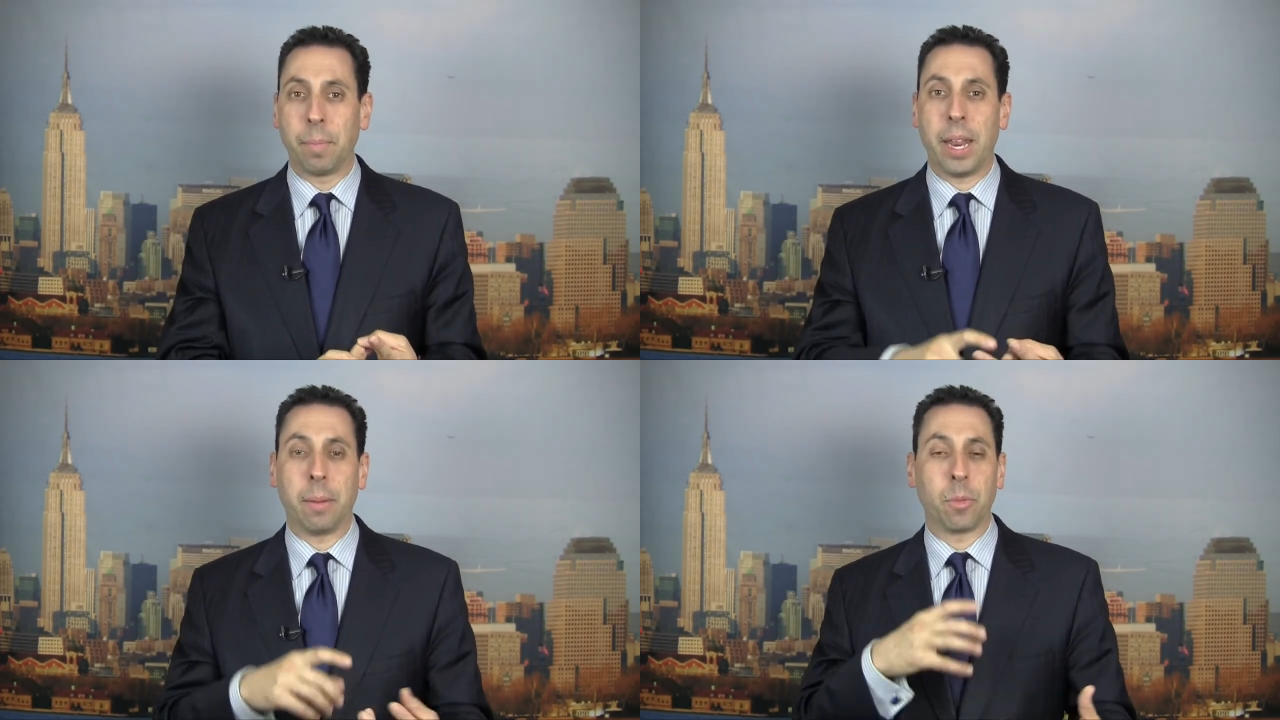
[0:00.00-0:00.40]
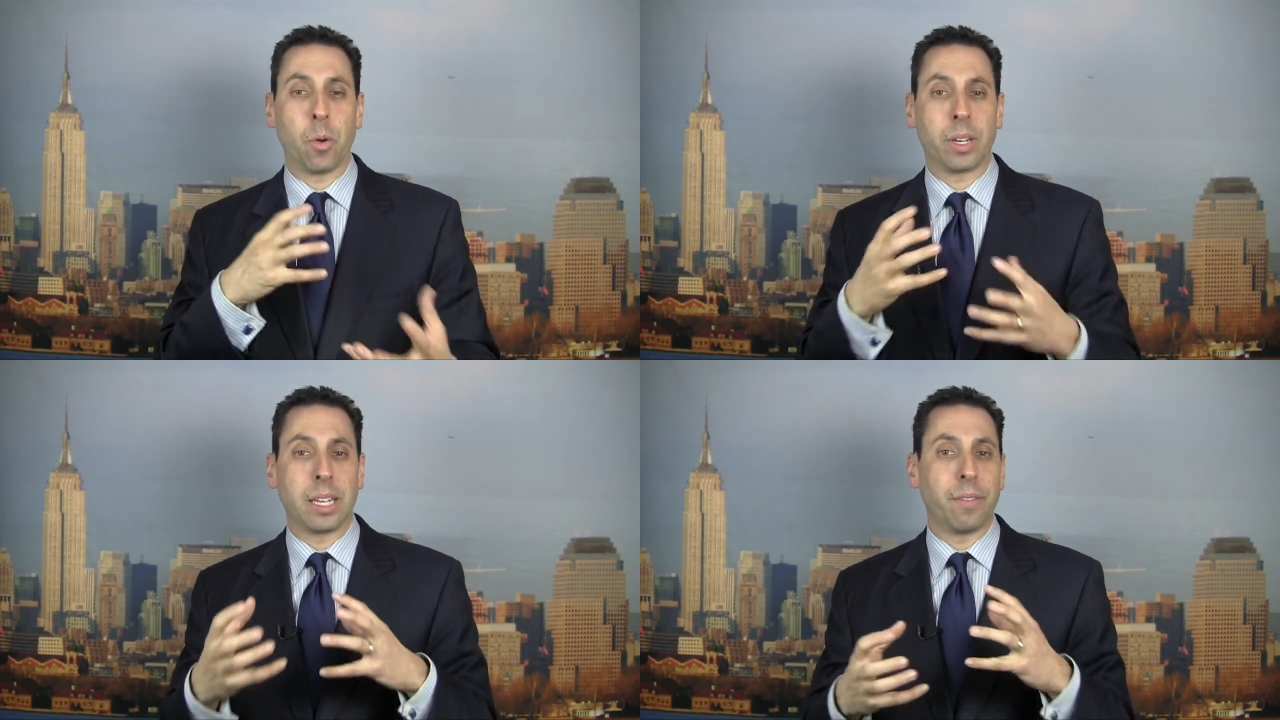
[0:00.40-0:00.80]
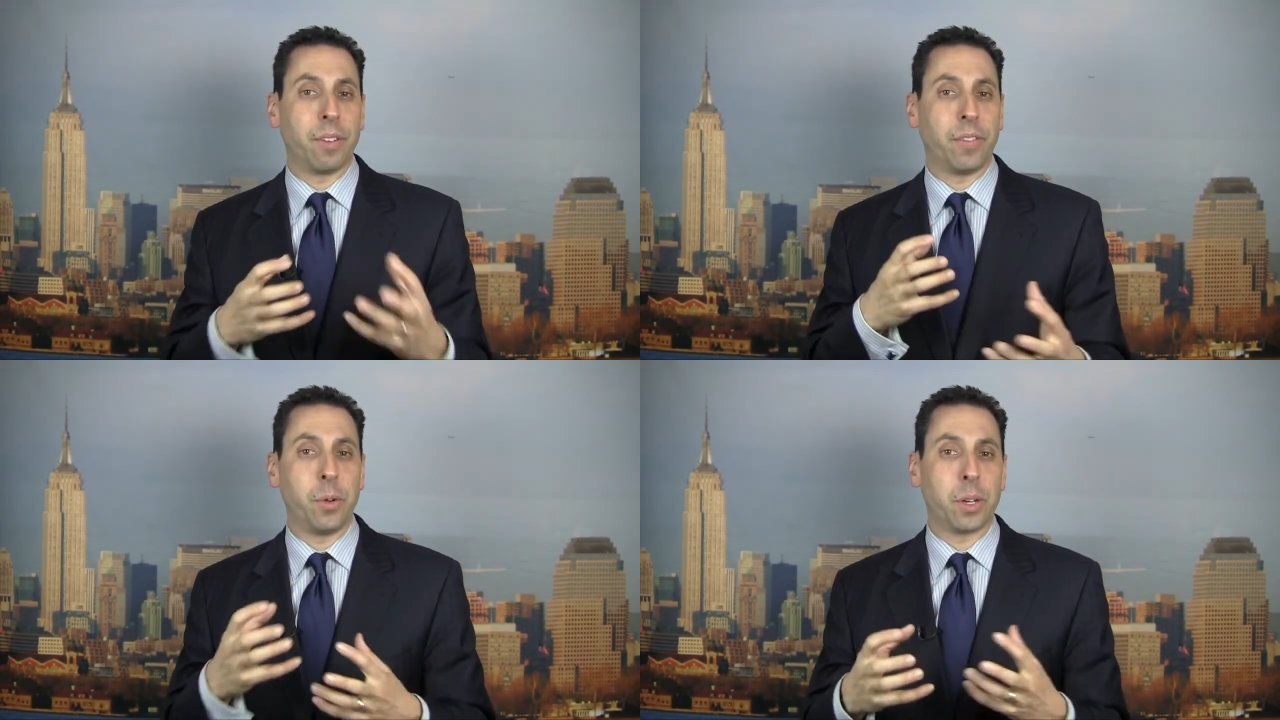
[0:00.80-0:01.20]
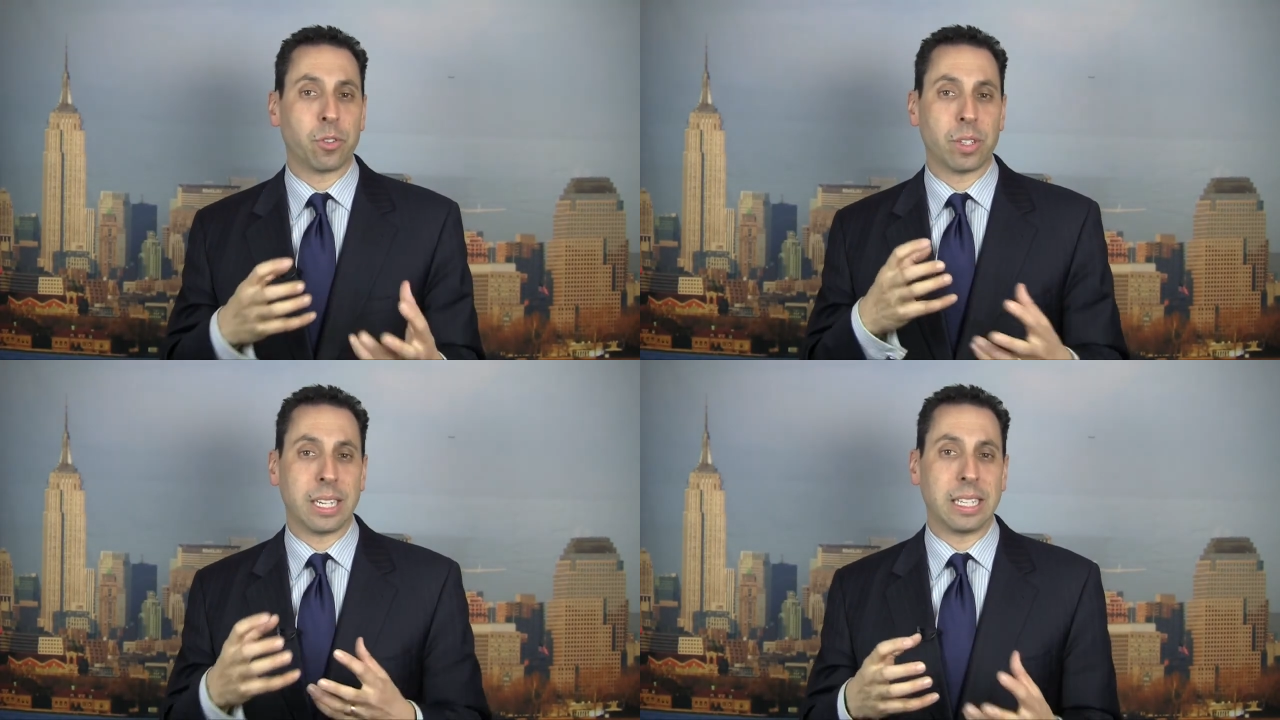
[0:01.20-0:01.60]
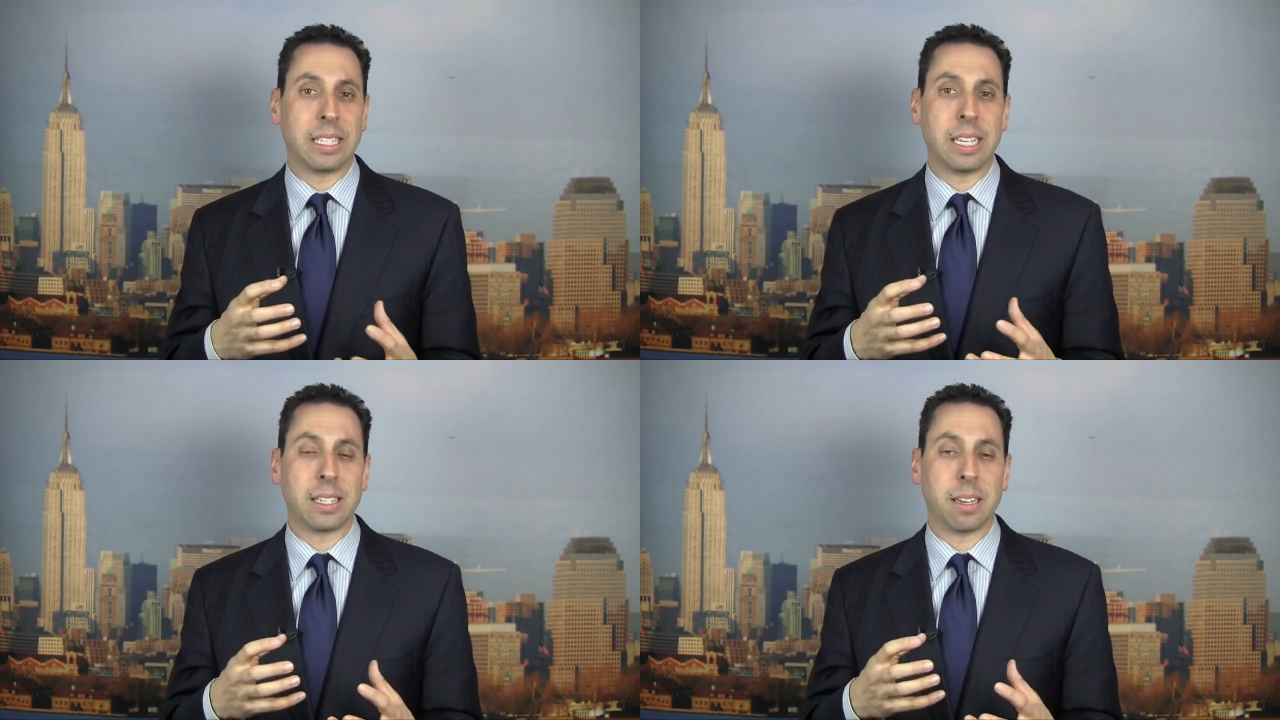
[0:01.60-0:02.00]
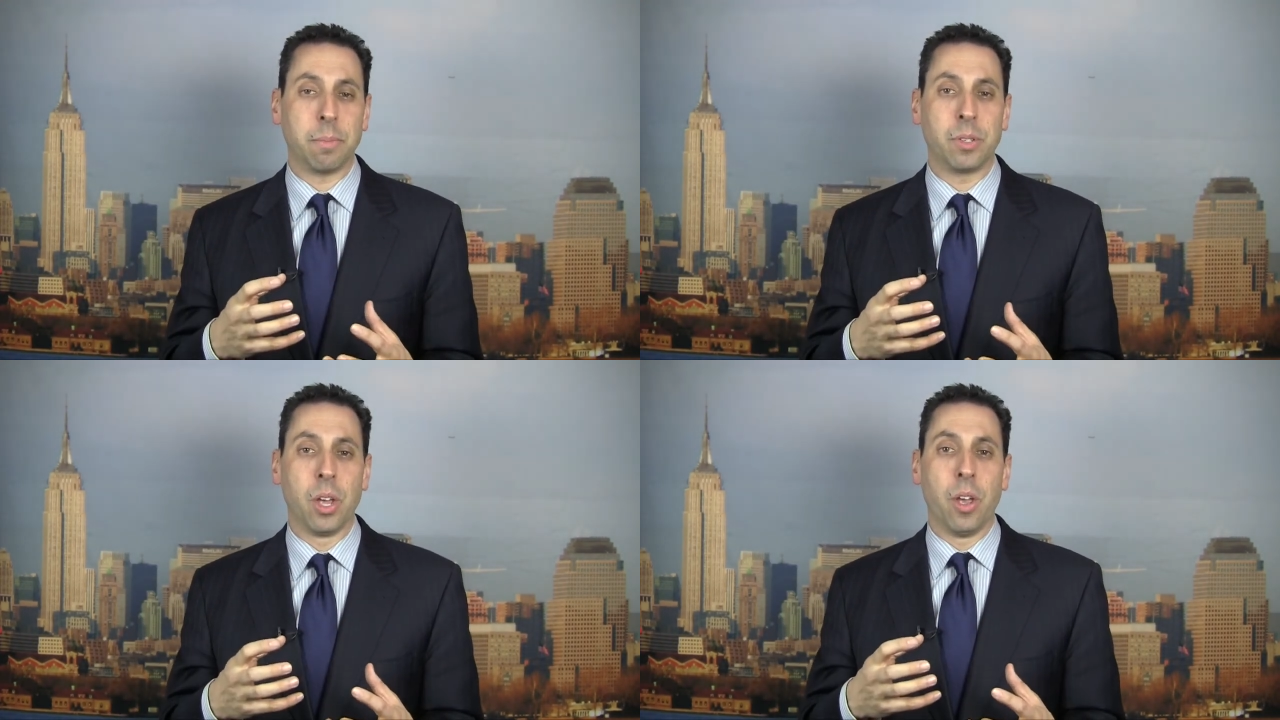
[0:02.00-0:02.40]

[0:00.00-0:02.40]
And I'm going to give you a few interesting systems